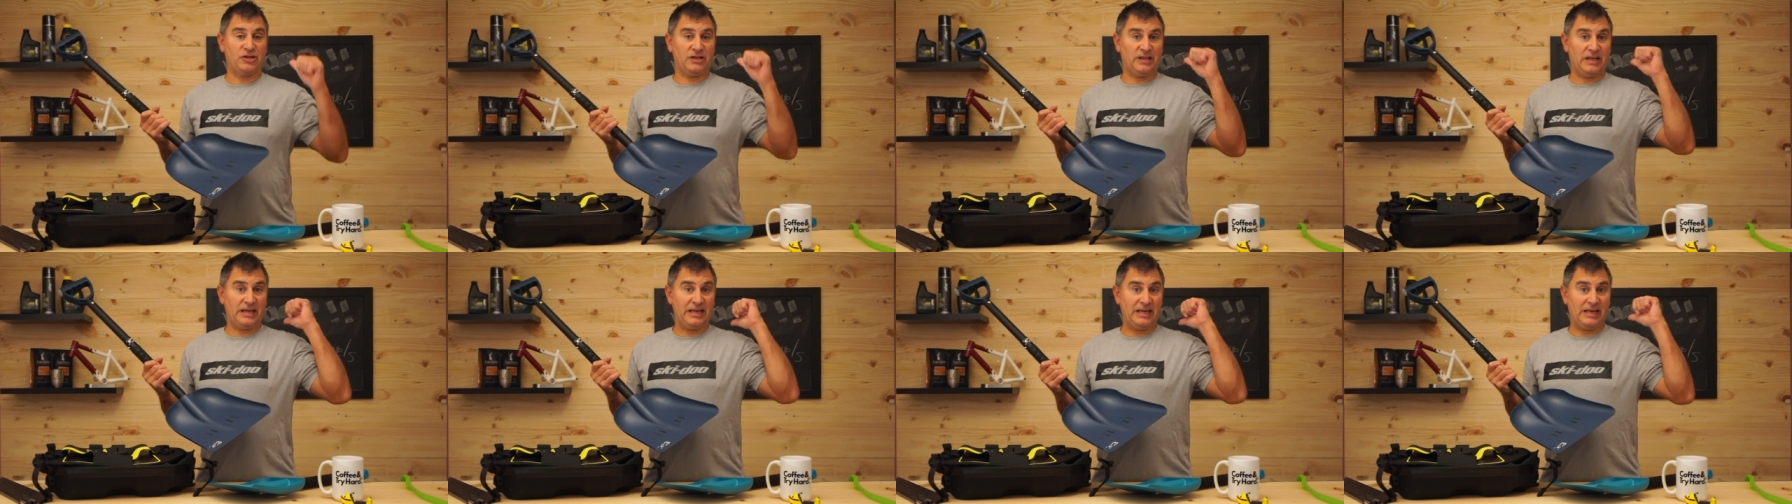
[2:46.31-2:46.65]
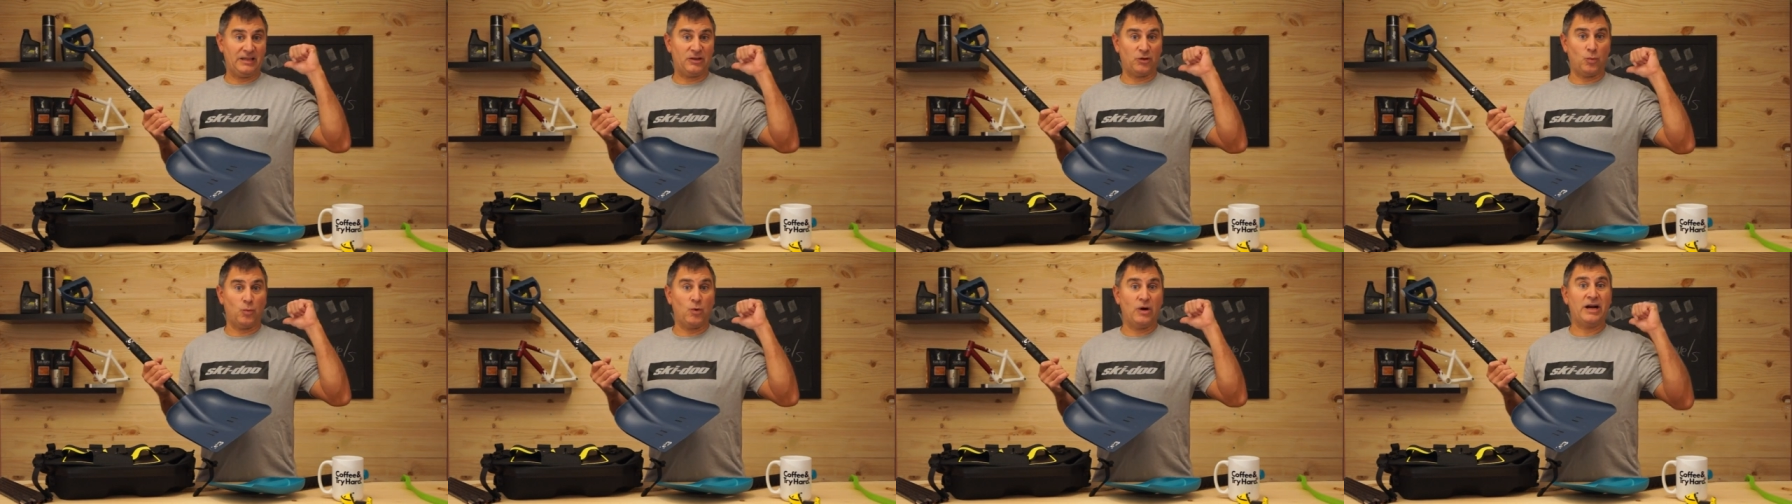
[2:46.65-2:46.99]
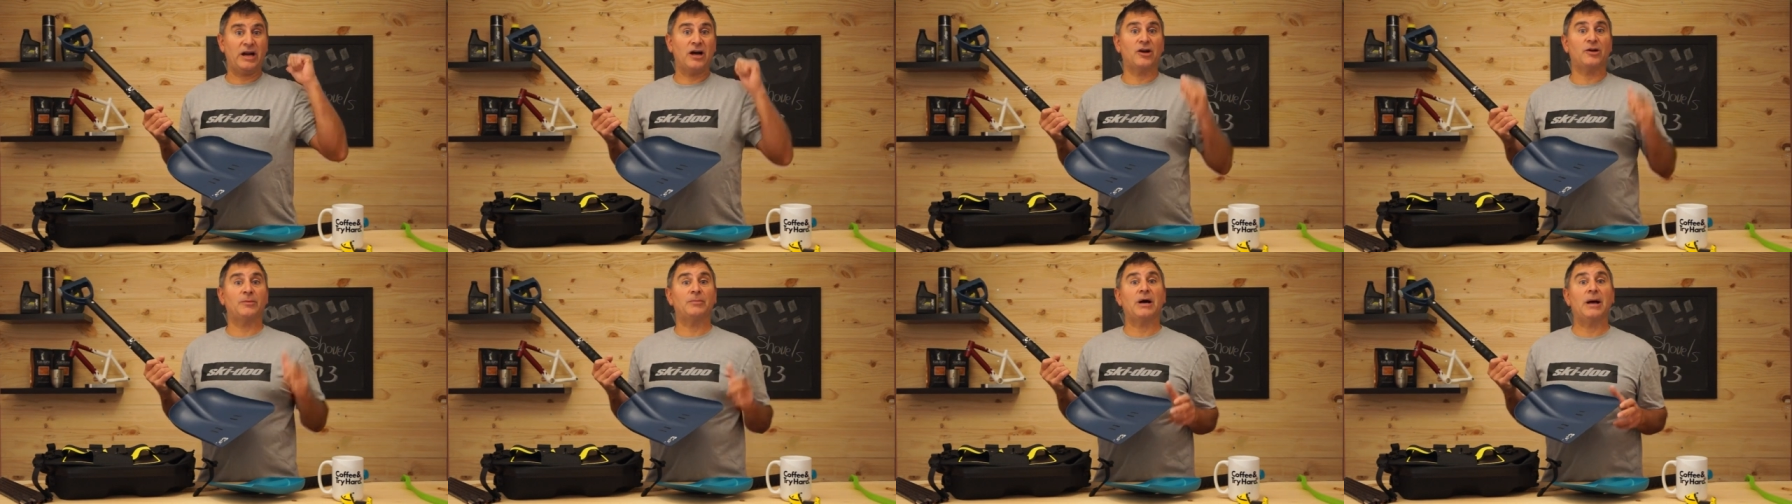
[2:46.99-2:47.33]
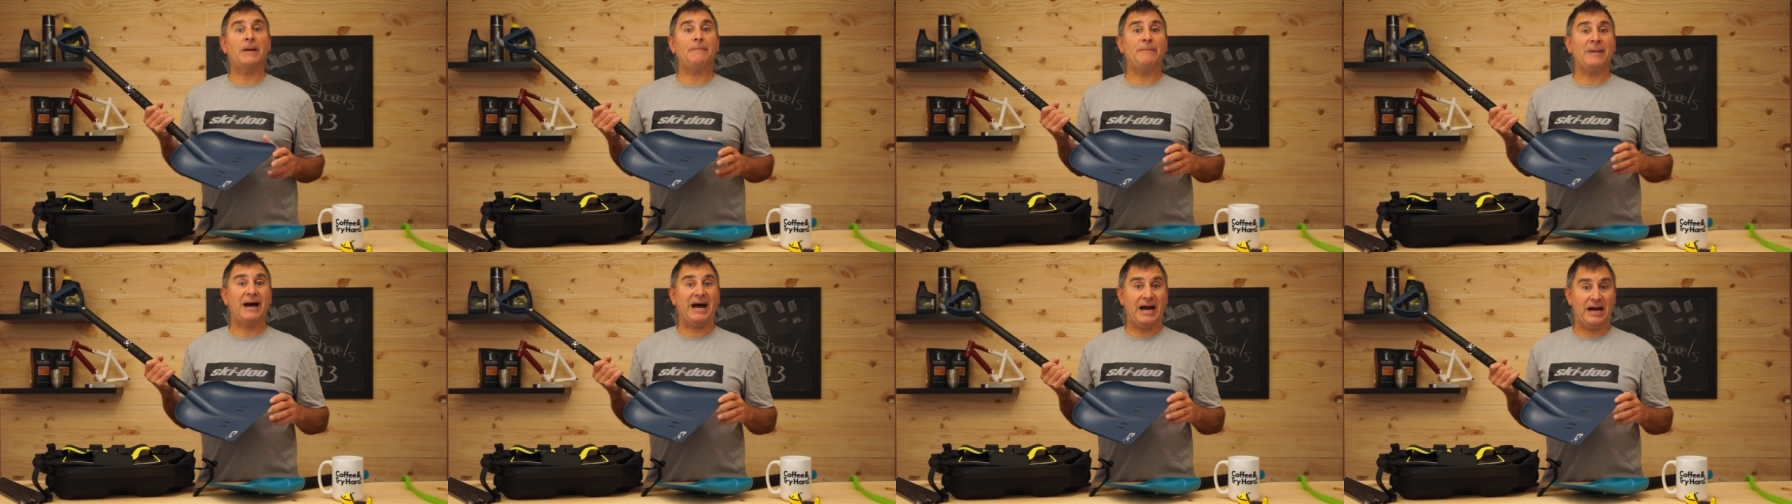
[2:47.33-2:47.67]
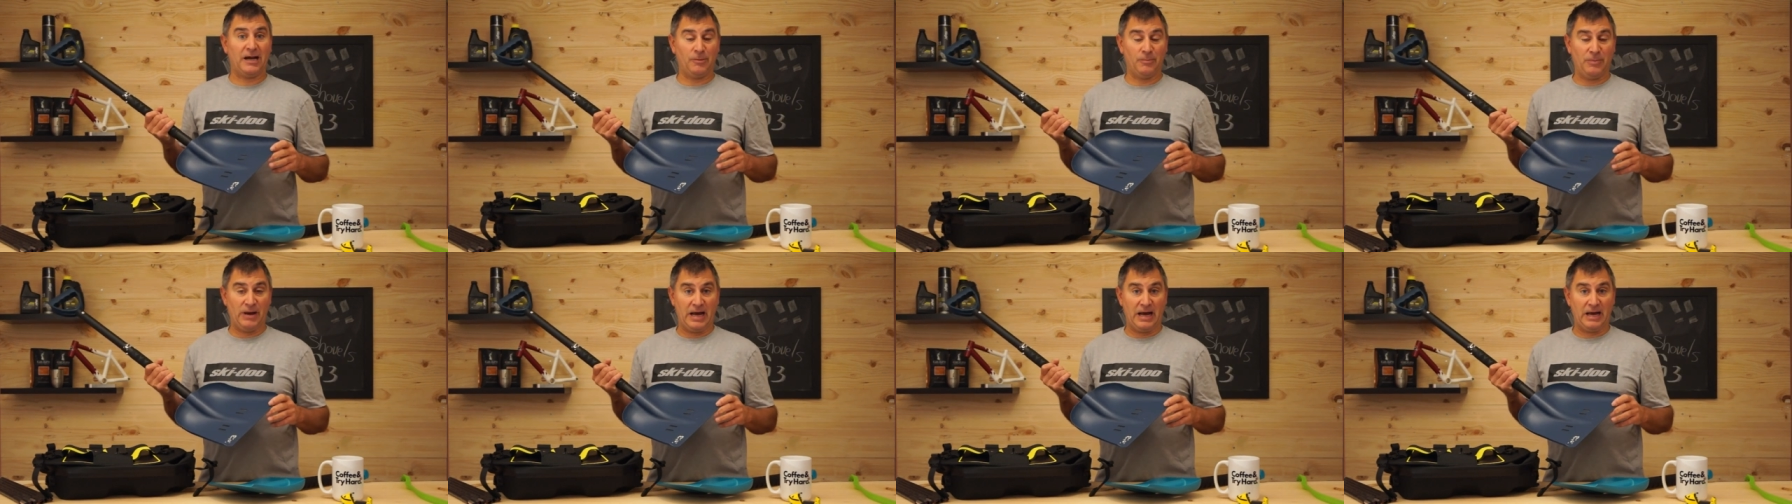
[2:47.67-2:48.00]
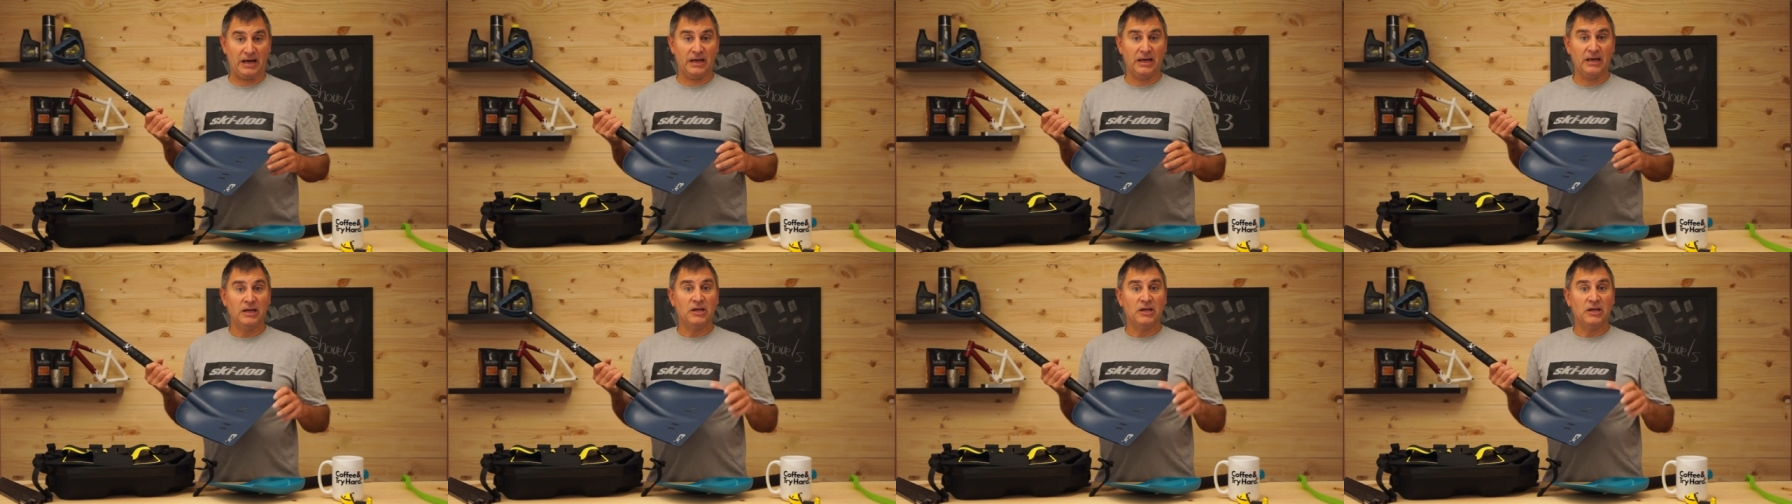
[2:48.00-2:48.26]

than I can get the one out of my backpack.